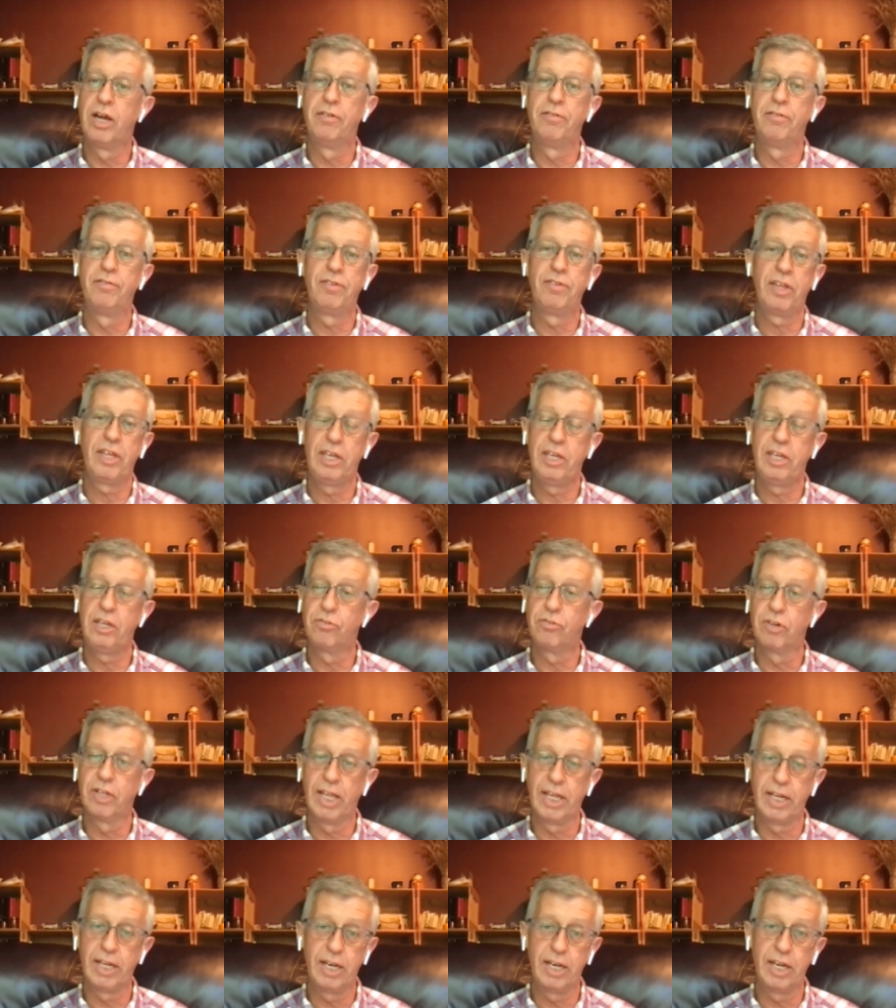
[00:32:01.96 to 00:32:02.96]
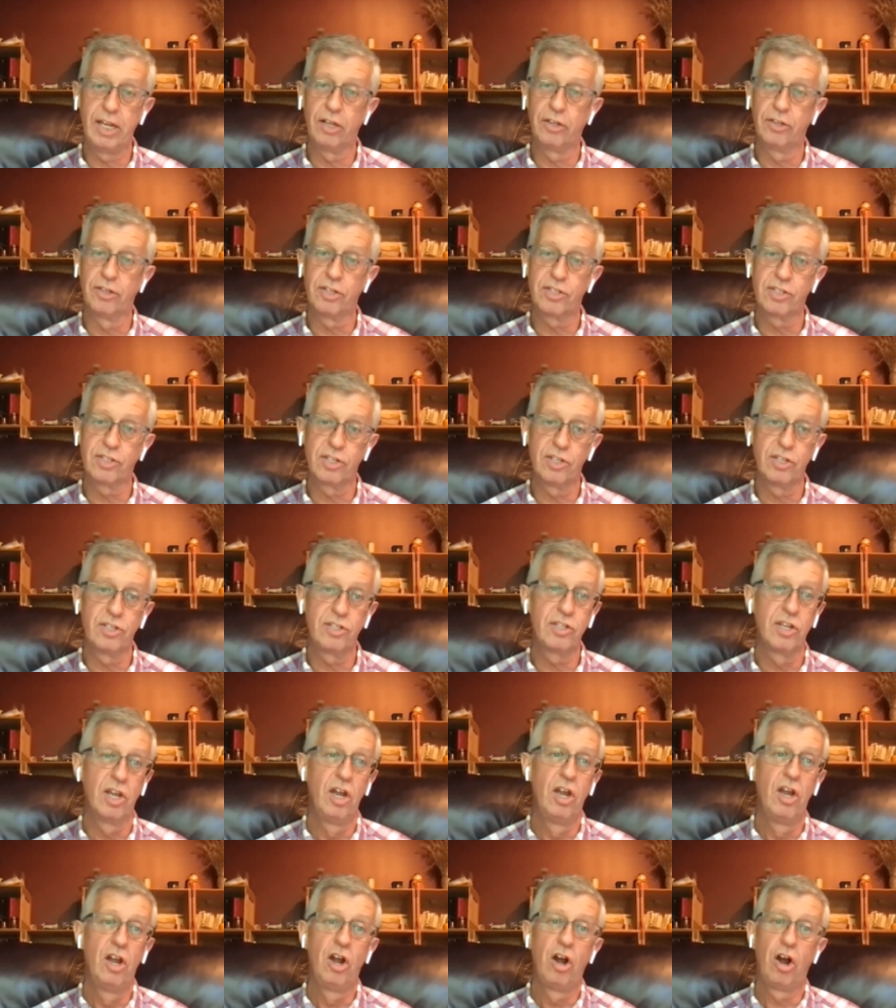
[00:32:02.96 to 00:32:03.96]
who have heat-related
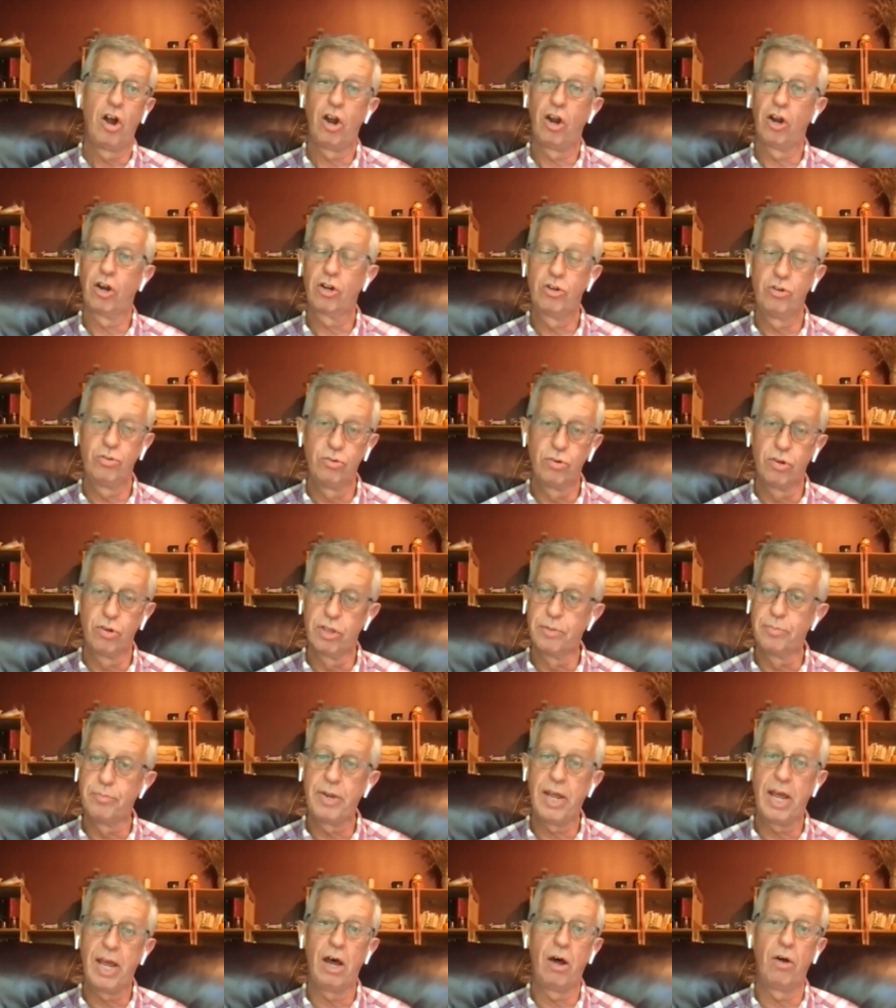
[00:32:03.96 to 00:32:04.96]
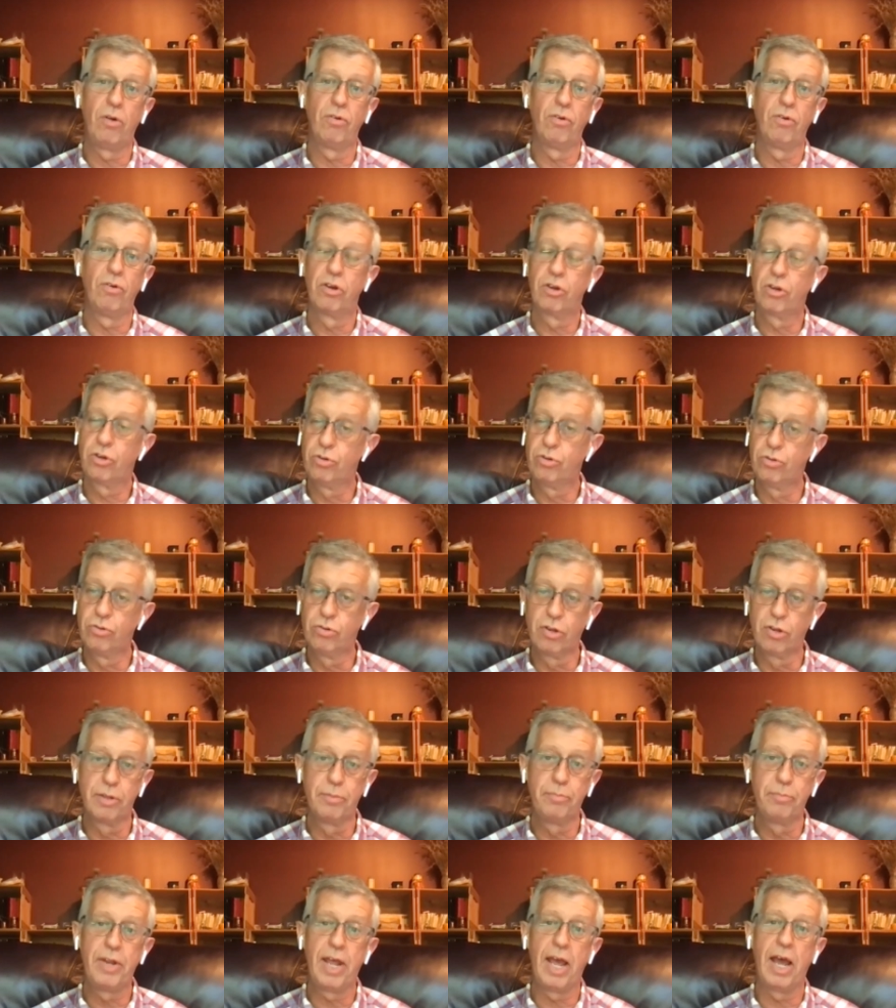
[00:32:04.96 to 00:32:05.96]
illnesses are cool them down,
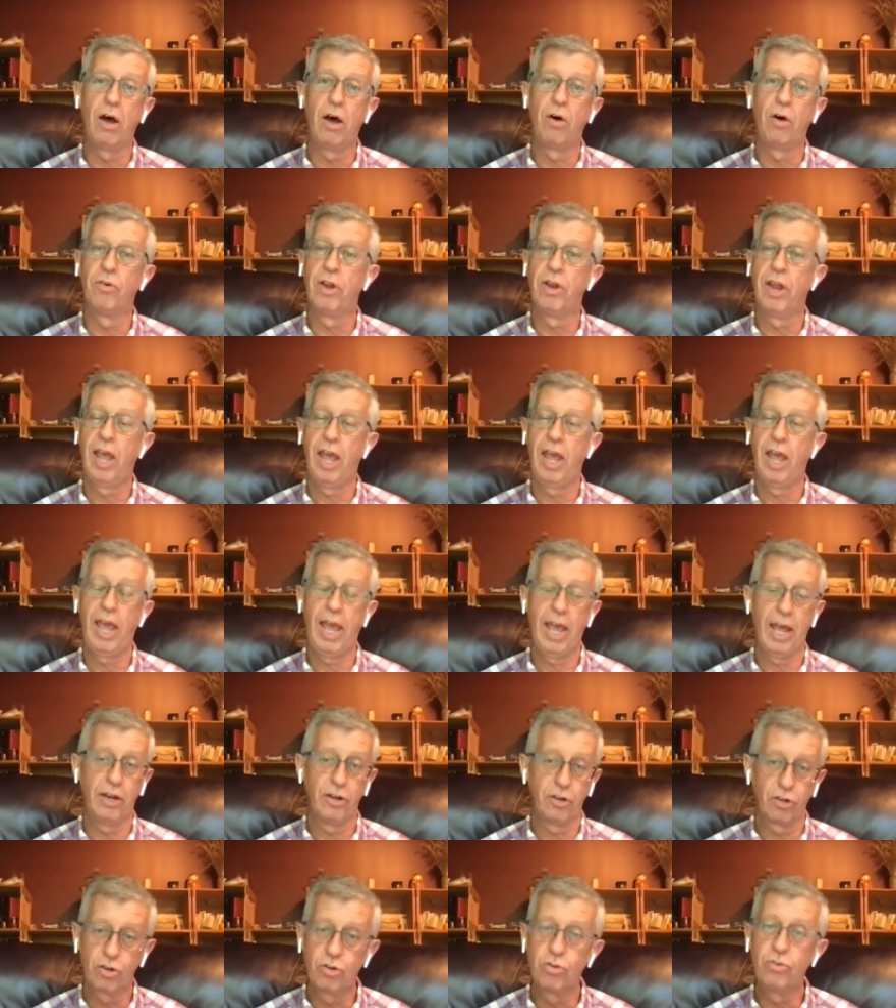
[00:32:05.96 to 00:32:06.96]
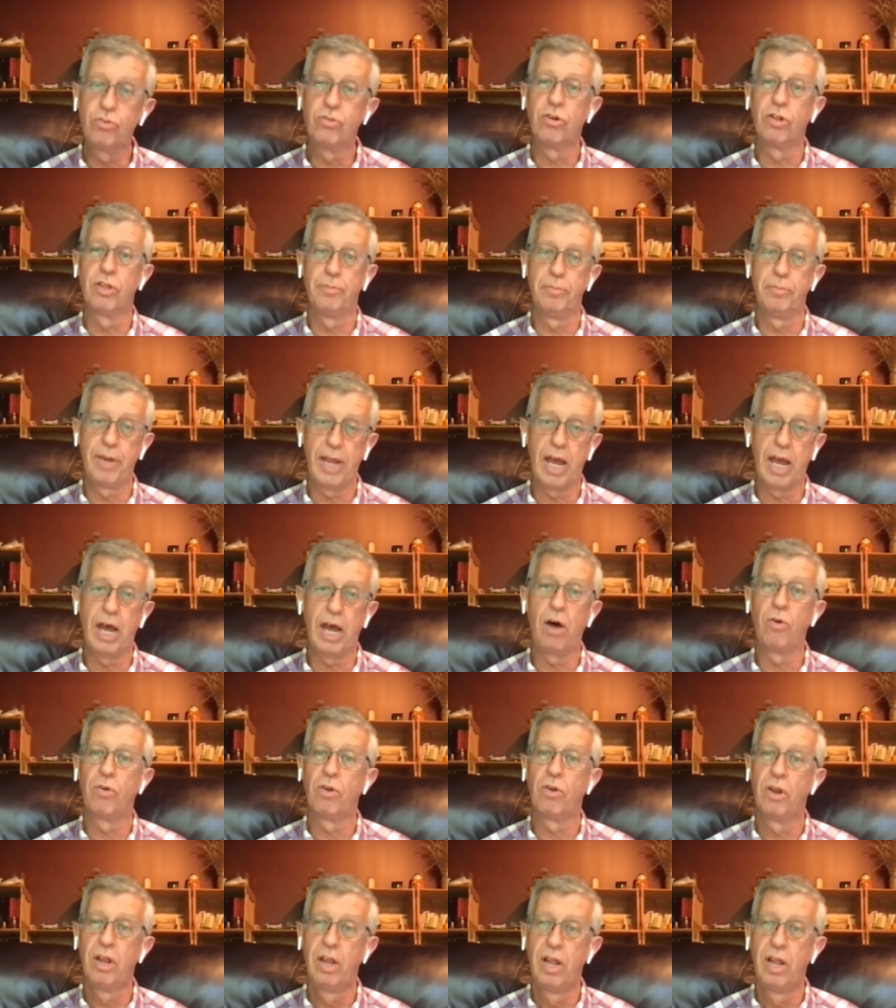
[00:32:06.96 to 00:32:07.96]
cool them down, and cool them
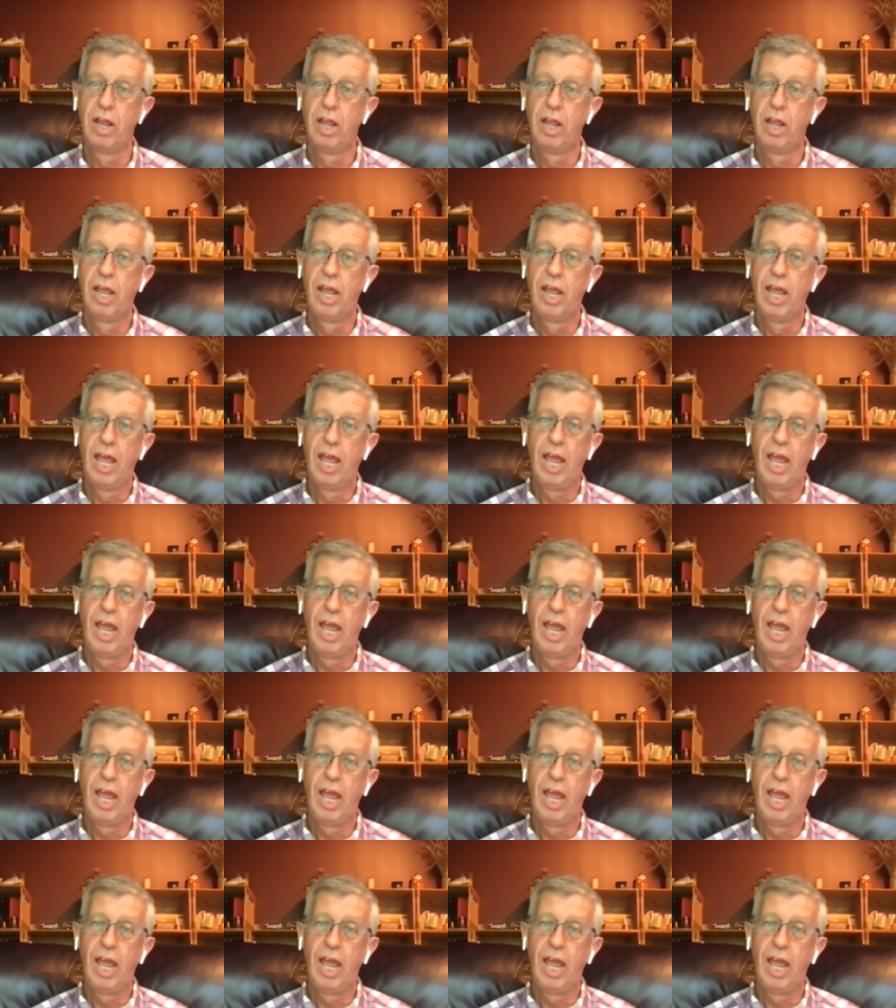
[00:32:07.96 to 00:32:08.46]
down. Mm.